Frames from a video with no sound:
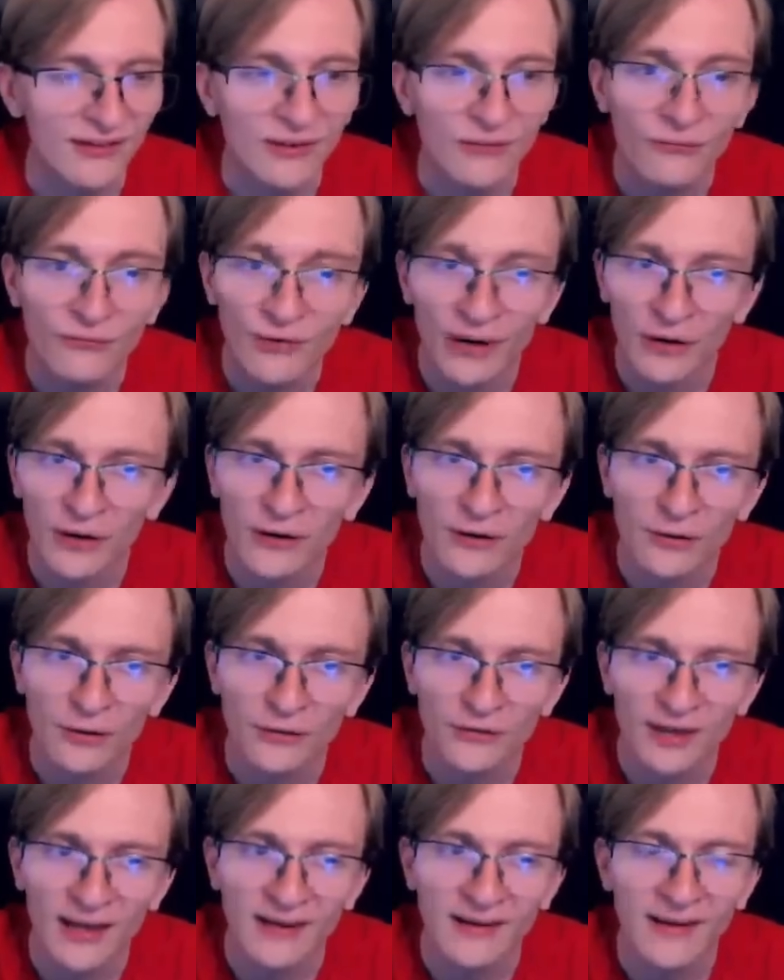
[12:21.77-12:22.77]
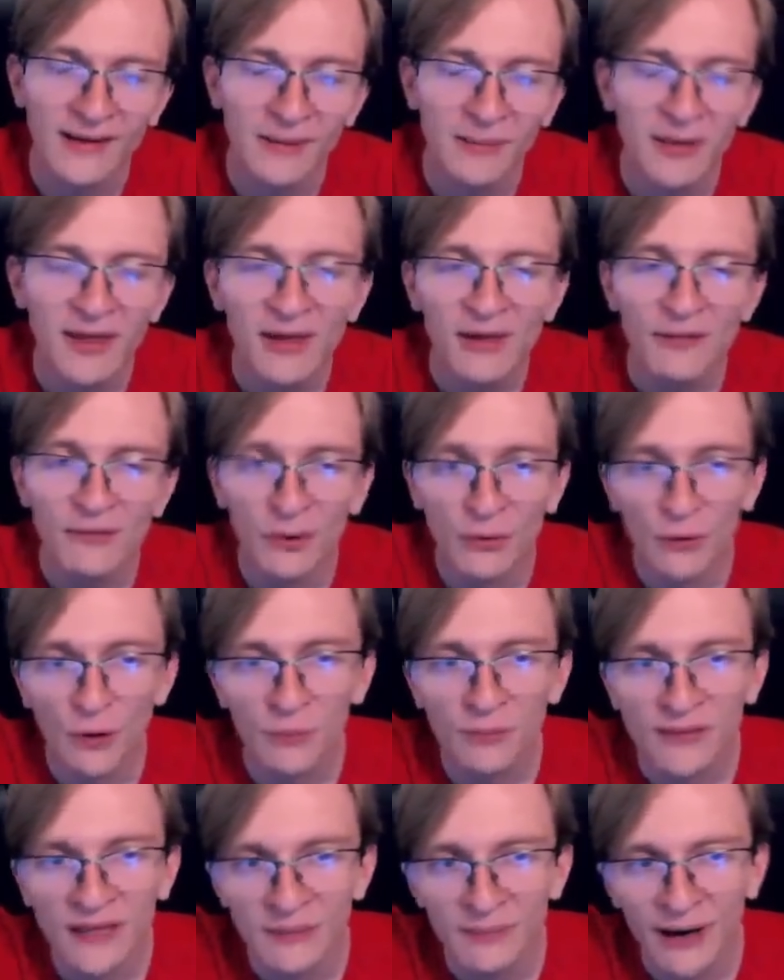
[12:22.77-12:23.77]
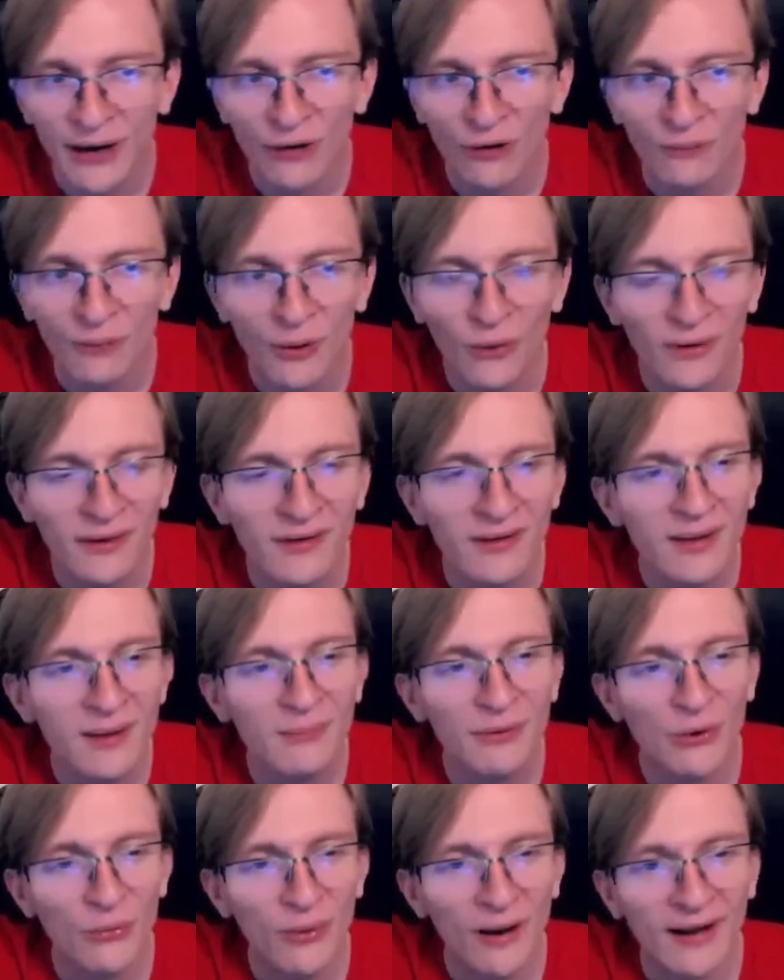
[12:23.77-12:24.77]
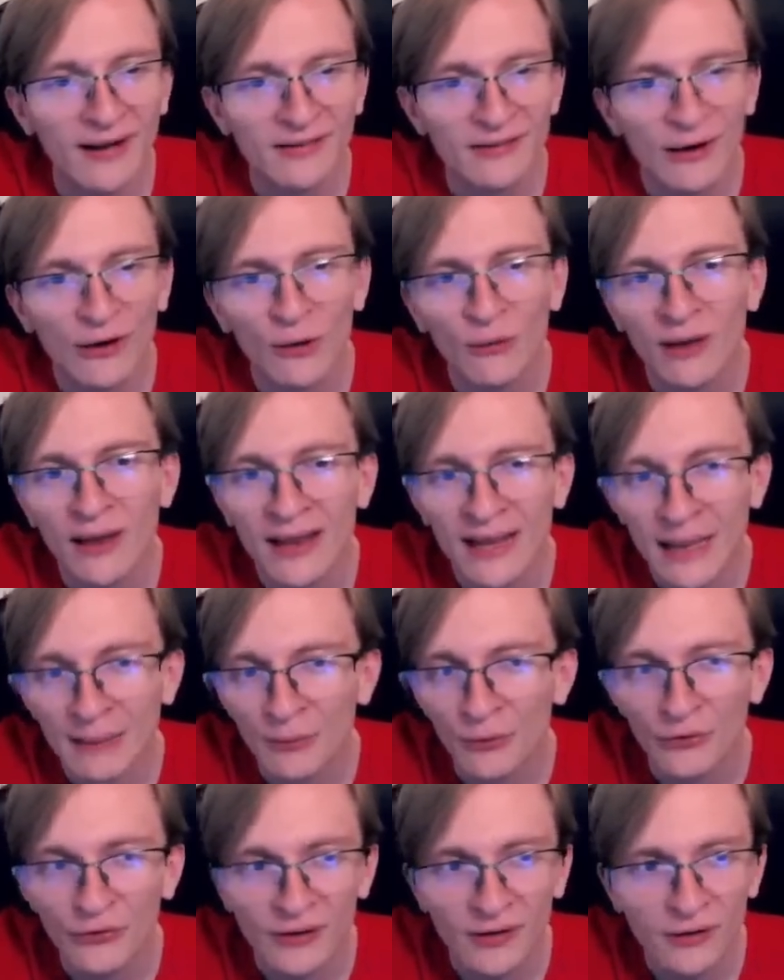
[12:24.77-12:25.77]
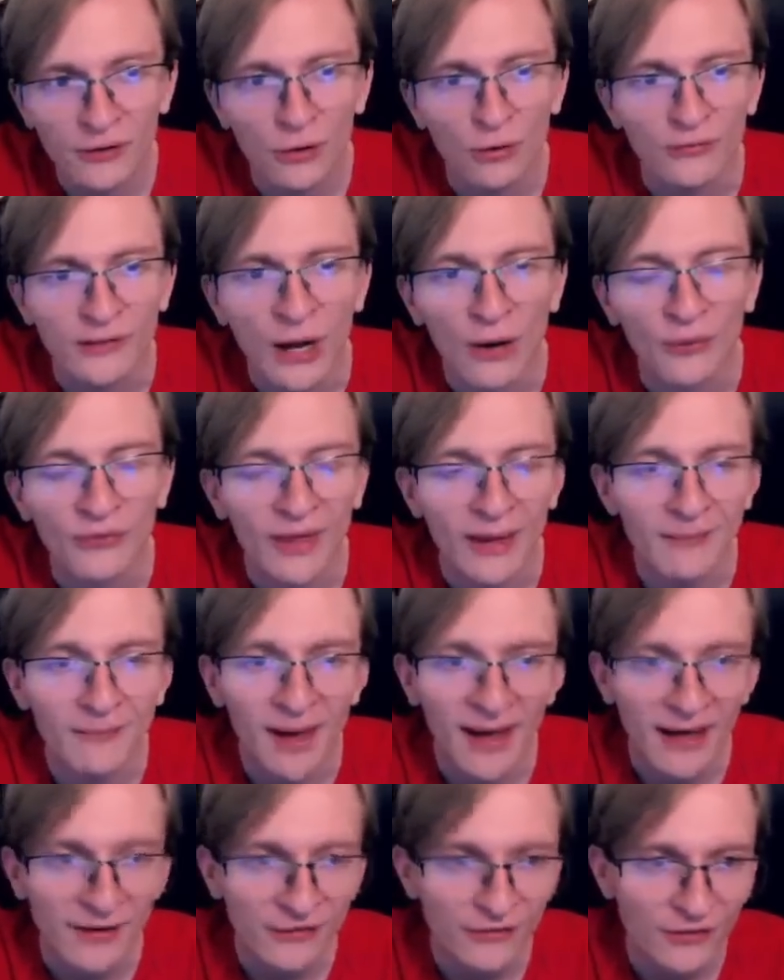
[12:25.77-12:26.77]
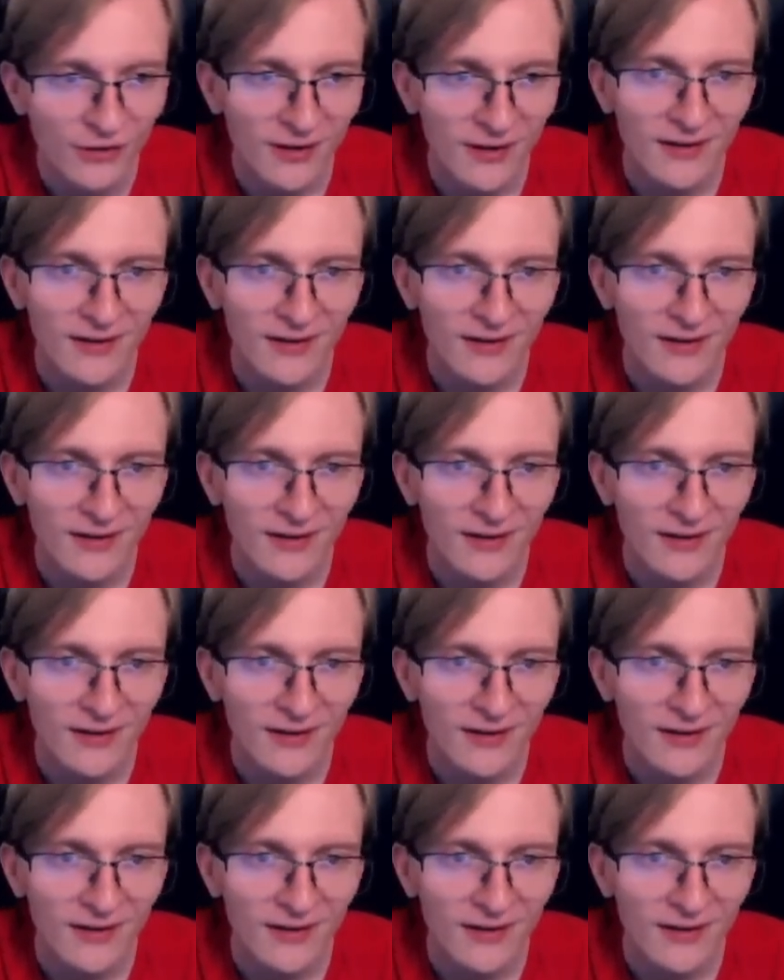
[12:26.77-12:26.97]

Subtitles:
A very close endgame, very well played by our opponent, but Quagsire able to close out that match.